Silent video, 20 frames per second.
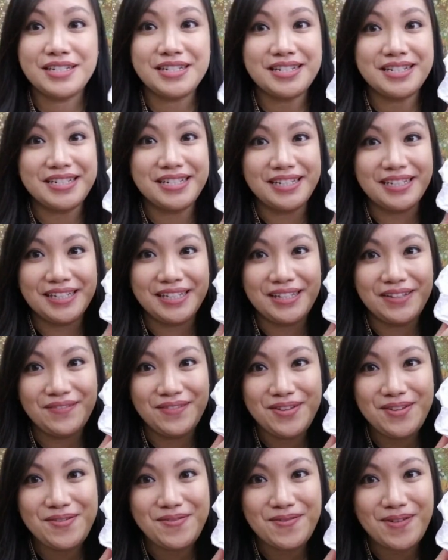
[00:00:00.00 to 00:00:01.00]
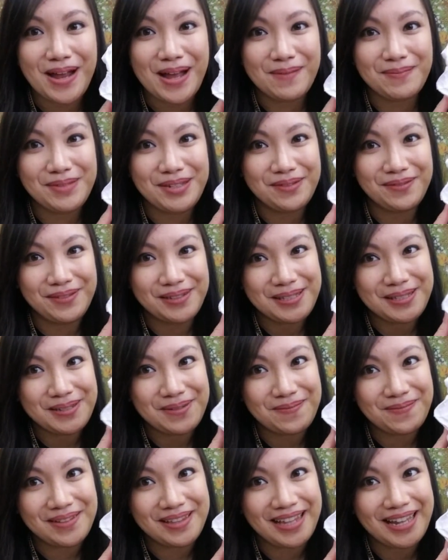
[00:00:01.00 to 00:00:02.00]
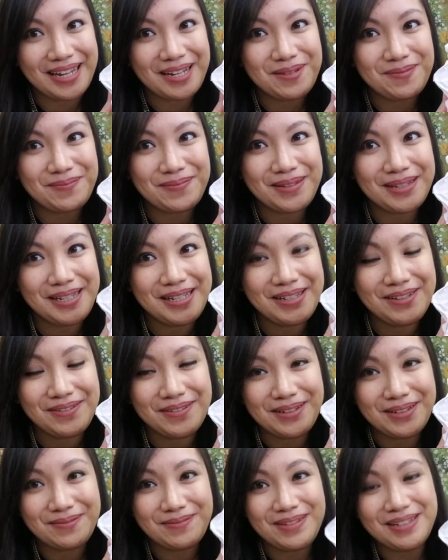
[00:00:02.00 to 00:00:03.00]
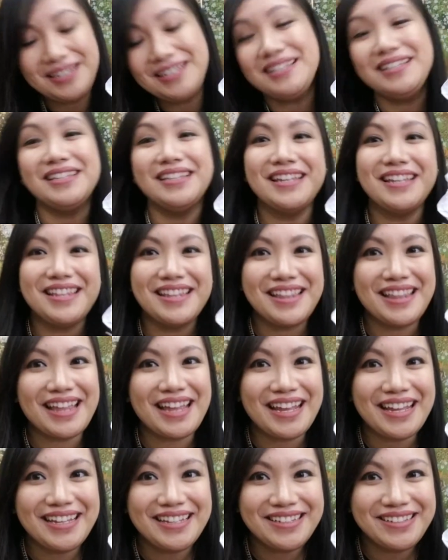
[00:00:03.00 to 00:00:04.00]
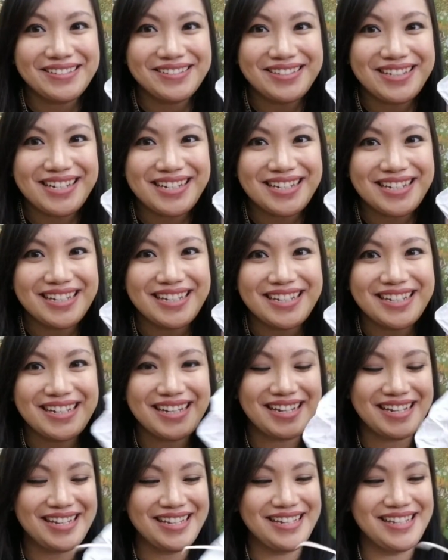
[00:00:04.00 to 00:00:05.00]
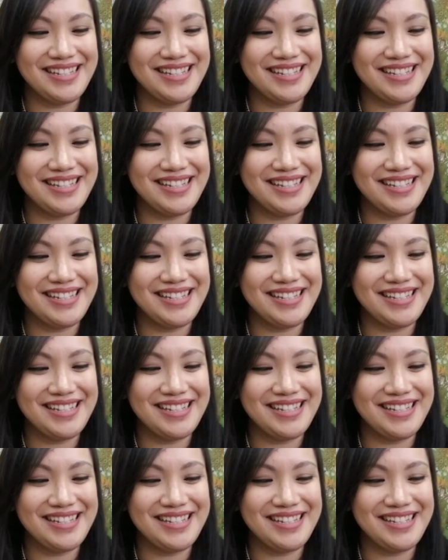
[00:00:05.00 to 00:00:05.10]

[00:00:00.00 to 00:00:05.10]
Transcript: She even wrapped it with some light pink ribbon. Thank you, Jeannie.